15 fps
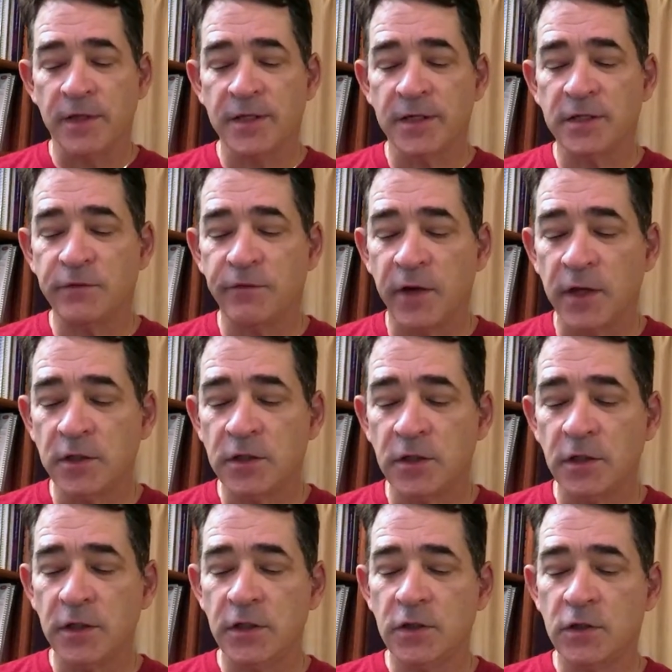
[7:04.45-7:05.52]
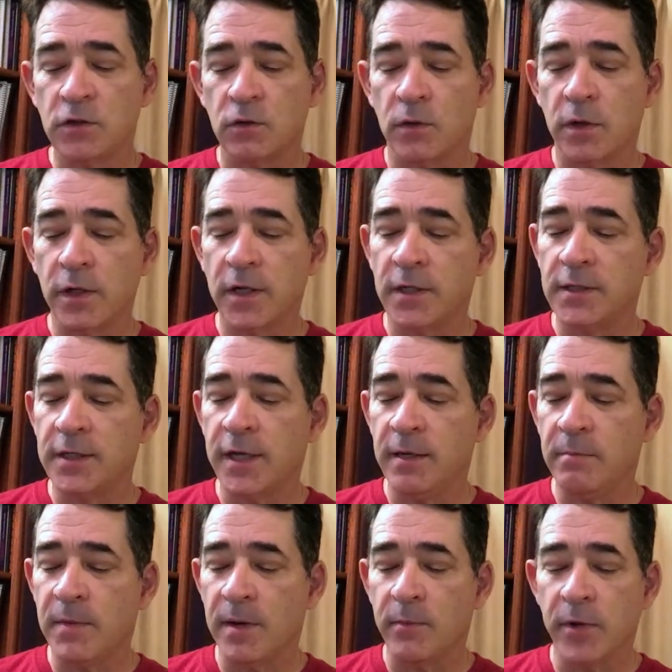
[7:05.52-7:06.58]
that dysfunctionally stored
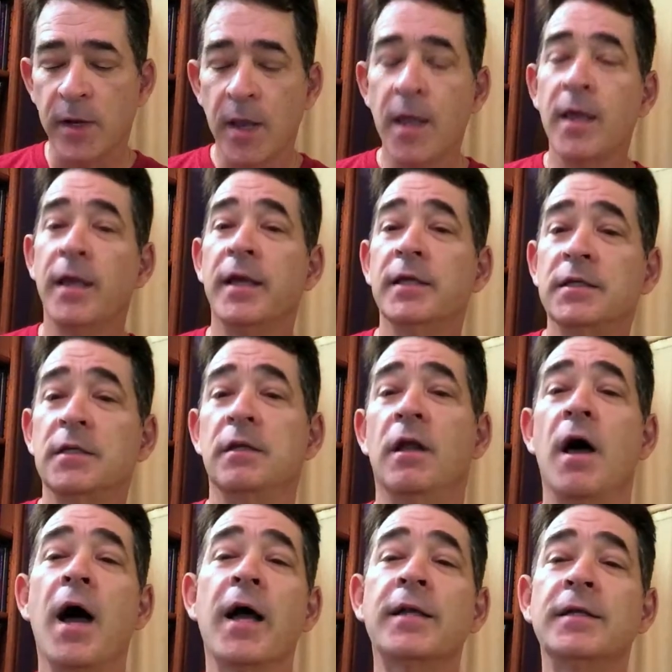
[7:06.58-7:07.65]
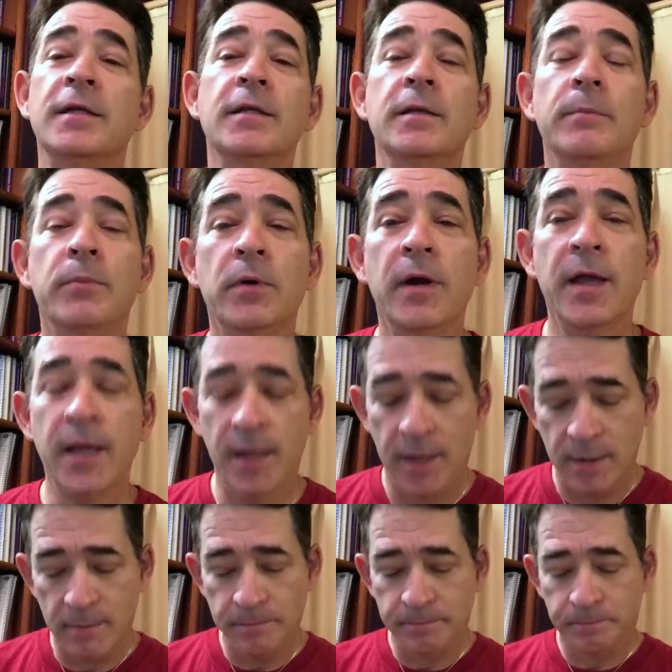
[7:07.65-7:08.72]
contained memory gets locked in the
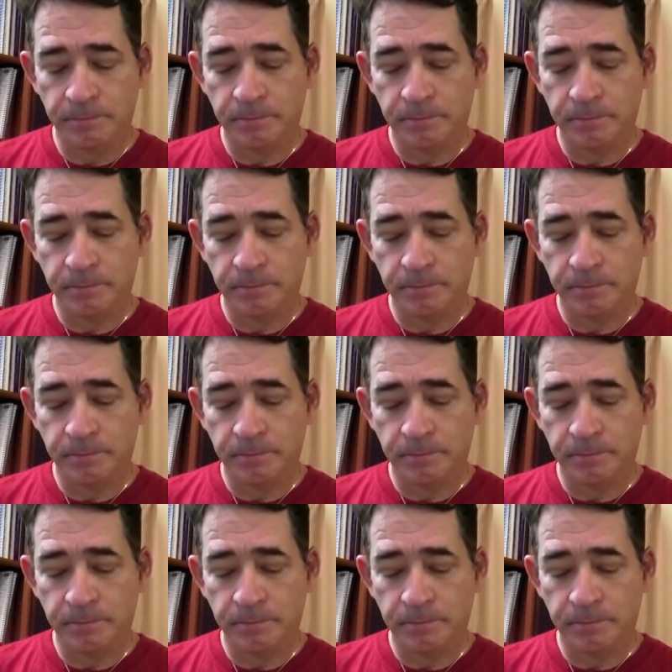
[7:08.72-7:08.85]
brain.